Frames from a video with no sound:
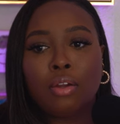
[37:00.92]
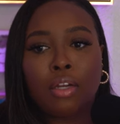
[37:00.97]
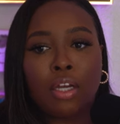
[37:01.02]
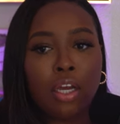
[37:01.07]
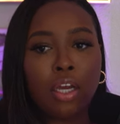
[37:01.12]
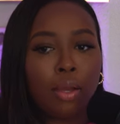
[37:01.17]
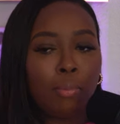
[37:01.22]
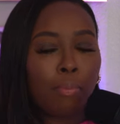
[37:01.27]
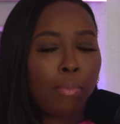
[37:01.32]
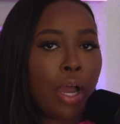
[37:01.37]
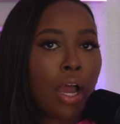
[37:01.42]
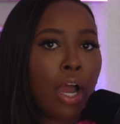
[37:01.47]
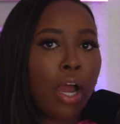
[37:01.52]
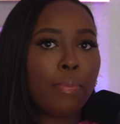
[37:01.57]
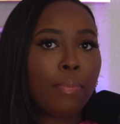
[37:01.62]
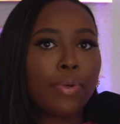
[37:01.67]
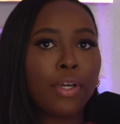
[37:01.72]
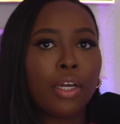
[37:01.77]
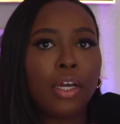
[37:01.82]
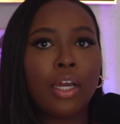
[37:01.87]
gut,
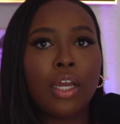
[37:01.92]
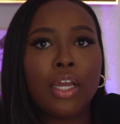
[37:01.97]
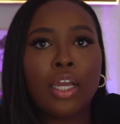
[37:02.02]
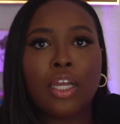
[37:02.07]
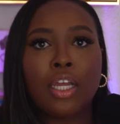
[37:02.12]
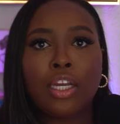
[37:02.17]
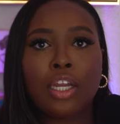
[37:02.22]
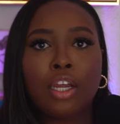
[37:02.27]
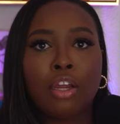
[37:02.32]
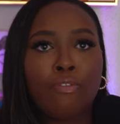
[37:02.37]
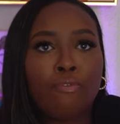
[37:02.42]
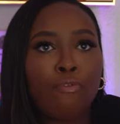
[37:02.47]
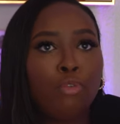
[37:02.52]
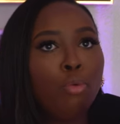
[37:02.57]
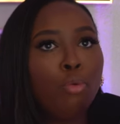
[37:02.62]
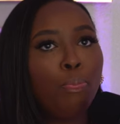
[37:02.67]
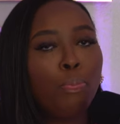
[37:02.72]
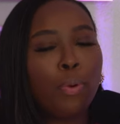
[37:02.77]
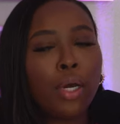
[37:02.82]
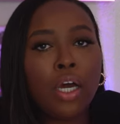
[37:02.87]
mom gut, and their
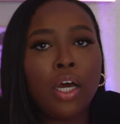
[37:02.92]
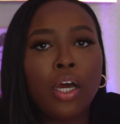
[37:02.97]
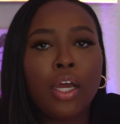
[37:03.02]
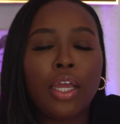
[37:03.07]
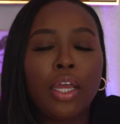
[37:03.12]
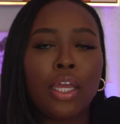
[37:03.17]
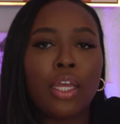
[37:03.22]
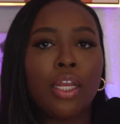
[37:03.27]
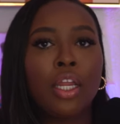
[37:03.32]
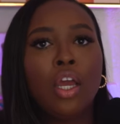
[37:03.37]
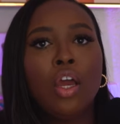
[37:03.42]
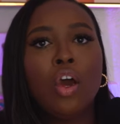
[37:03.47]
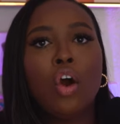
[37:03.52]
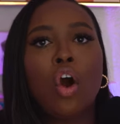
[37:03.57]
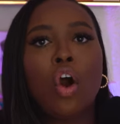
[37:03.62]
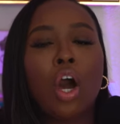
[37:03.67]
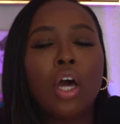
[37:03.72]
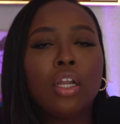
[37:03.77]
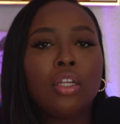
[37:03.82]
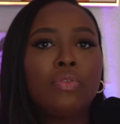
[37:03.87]
fupa and
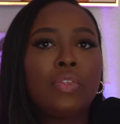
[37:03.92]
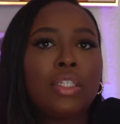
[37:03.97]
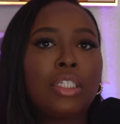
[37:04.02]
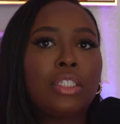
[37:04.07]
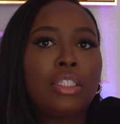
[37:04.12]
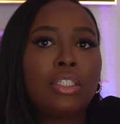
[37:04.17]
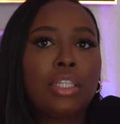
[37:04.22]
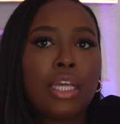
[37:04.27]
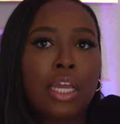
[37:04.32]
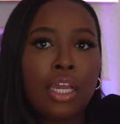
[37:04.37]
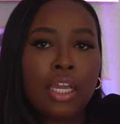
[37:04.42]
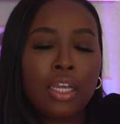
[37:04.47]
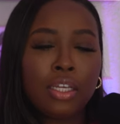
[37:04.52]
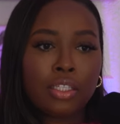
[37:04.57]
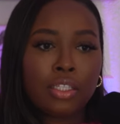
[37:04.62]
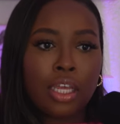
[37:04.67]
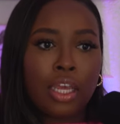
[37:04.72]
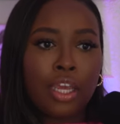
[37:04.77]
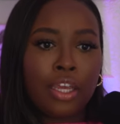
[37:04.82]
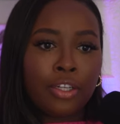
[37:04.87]
all of these things.
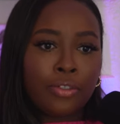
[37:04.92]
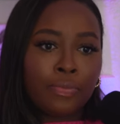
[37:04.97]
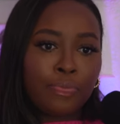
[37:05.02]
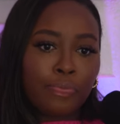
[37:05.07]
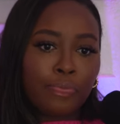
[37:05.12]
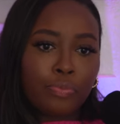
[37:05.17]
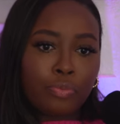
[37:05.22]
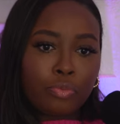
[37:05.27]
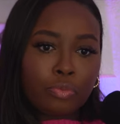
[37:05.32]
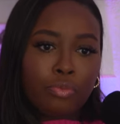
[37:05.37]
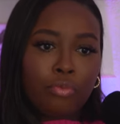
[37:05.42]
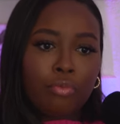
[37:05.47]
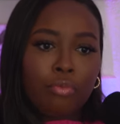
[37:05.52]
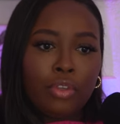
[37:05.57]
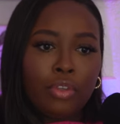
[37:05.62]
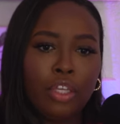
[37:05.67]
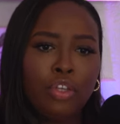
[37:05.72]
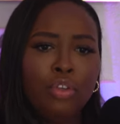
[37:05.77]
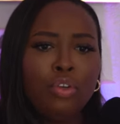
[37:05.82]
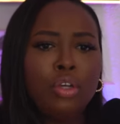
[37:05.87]
And,
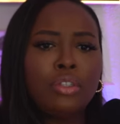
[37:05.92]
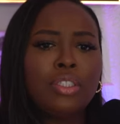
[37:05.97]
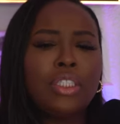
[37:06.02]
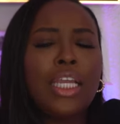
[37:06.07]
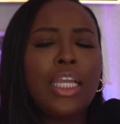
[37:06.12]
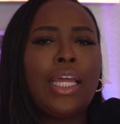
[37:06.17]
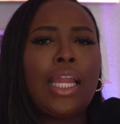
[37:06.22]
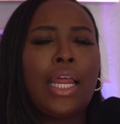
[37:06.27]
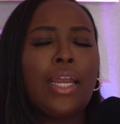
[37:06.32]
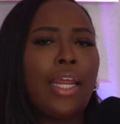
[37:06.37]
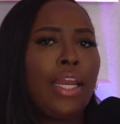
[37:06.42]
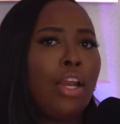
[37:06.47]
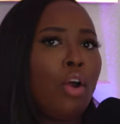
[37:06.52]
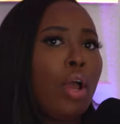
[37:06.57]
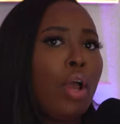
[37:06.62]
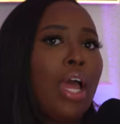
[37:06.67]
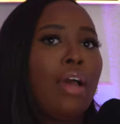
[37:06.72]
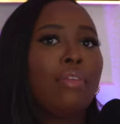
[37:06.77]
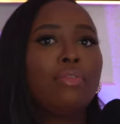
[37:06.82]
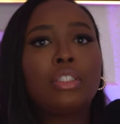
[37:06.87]
you know, saying that they don't
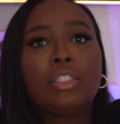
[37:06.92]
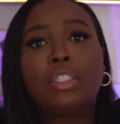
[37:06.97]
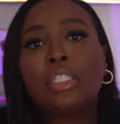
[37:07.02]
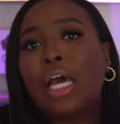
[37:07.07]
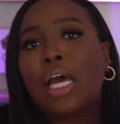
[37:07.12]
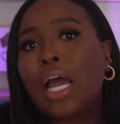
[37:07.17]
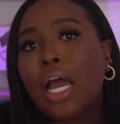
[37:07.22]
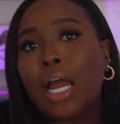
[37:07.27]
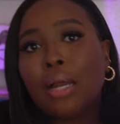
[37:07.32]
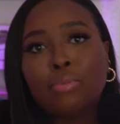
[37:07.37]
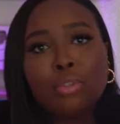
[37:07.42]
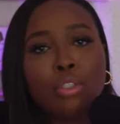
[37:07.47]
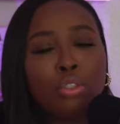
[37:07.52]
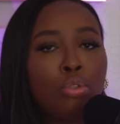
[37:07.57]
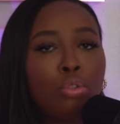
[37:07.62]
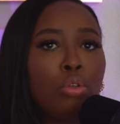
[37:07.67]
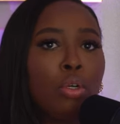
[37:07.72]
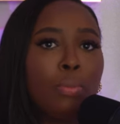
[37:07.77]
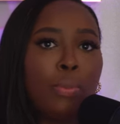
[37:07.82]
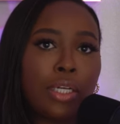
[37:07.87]
have the time to
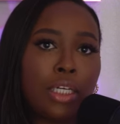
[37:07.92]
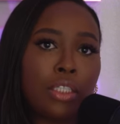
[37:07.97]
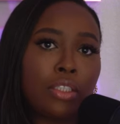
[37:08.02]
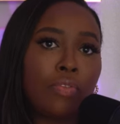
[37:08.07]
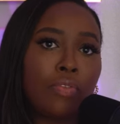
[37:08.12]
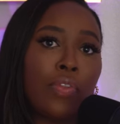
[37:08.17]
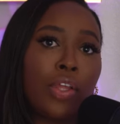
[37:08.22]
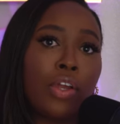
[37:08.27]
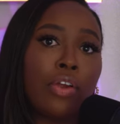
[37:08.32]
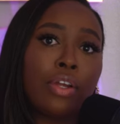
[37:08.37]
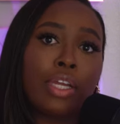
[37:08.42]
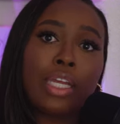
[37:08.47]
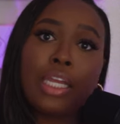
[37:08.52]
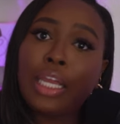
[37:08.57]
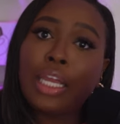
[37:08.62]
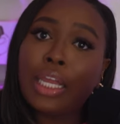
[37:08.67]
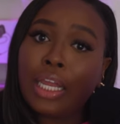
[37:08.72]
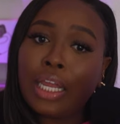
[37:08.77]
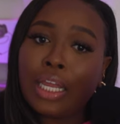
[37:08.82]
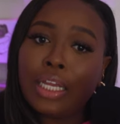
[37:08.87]
do it because of their
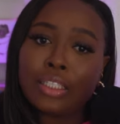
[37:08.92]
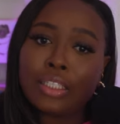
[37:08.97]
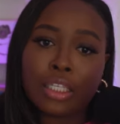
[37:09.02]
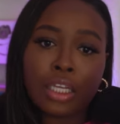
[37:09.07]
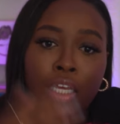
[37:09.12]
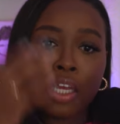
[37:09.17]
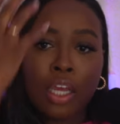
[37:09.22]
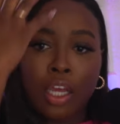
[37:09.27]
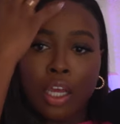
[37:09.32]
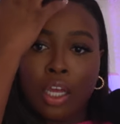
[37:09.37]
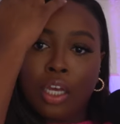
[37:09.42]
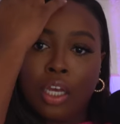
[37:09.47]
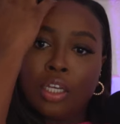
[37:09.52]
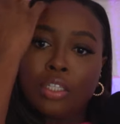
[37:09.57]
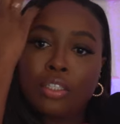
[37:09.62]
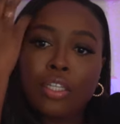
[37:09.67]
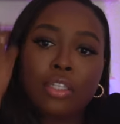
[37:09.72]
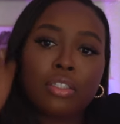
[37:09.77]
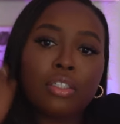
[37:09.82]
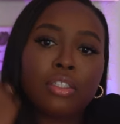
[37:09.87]
kids and
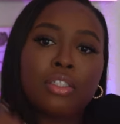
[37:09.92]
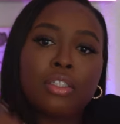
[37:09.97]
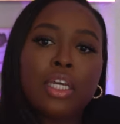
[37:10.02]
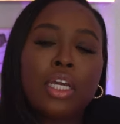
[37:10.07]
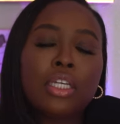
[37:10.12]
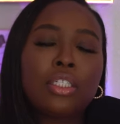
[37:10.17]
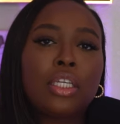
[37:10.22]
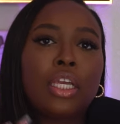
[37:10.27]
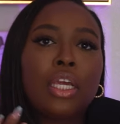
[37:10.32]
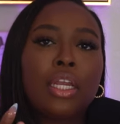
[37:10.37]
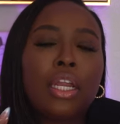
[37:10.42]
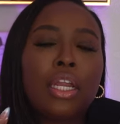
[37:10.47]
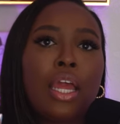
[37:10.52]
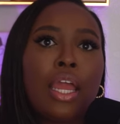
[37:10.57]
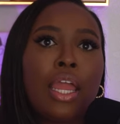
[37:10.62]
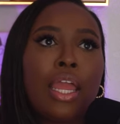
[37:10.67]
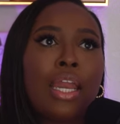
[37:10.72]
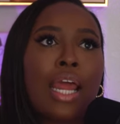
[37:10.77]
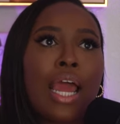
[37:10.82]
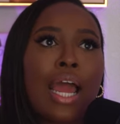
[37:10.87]
such and such. And
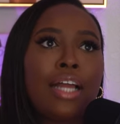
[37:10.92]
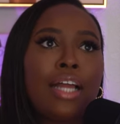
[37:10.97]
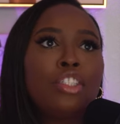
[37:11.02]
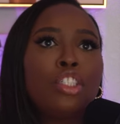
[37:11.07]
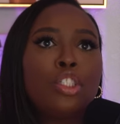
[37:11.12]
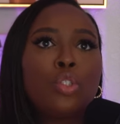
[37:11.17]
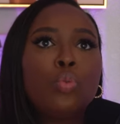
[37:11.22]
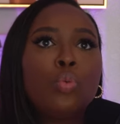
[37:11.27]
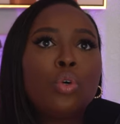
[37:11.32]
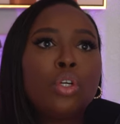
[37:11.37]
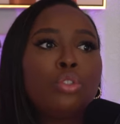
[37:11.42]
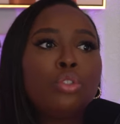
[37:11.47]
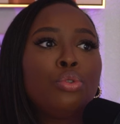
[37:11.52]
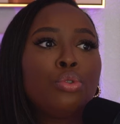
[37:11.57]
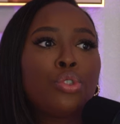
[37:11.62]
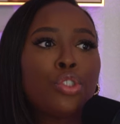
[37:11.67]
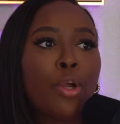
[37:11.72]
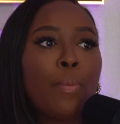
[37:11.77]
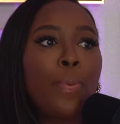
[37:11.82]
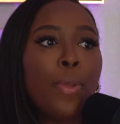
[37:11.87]
I just want to
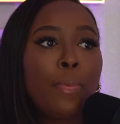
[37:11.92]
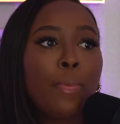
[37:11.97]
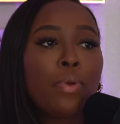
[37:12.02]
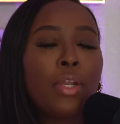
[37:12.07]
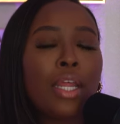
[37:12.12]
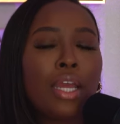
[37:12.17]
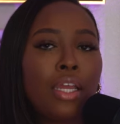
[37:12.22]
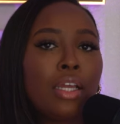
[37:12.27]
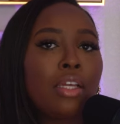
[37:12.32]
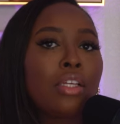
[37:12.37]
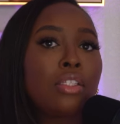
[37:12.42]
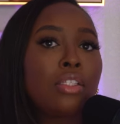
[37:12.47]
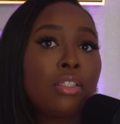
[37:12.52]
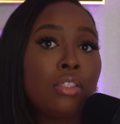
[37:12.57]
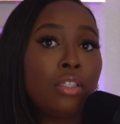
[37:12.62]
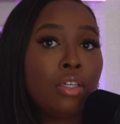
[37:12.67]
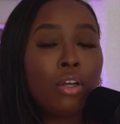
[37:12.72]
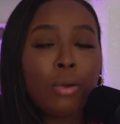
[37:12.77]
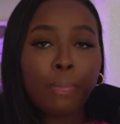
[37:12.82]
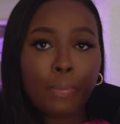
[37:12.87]
show people that it could
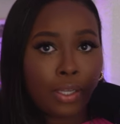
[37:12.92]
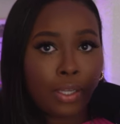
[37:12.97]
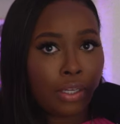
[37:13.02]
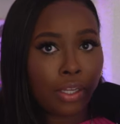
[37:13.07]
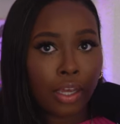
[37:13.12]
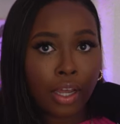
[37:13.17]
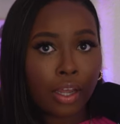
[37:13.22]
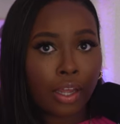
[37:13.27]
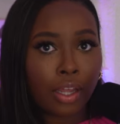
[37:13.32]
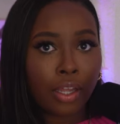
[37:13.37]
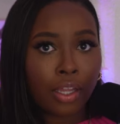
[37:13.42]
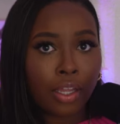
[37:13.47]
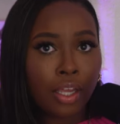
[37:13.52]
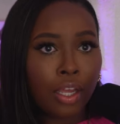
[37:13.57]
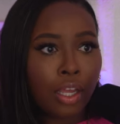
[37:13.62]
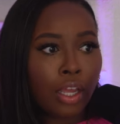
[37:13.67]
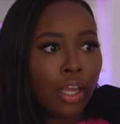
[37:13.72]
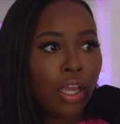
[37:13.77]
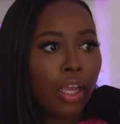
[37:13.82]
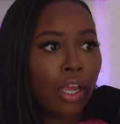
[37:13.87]
still be done.
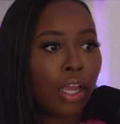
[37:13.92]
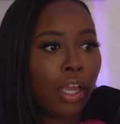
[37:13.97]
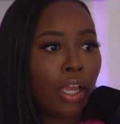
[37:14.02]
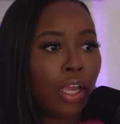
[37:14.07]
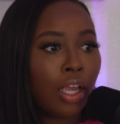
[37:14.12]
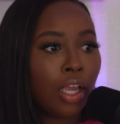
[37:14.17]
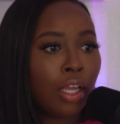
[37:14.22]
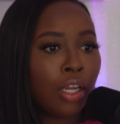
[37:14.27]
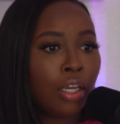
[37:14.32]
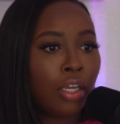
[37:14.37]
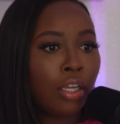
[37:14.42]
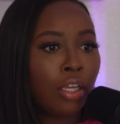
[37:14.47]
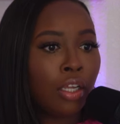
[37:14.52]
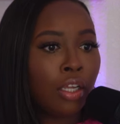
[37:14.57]
And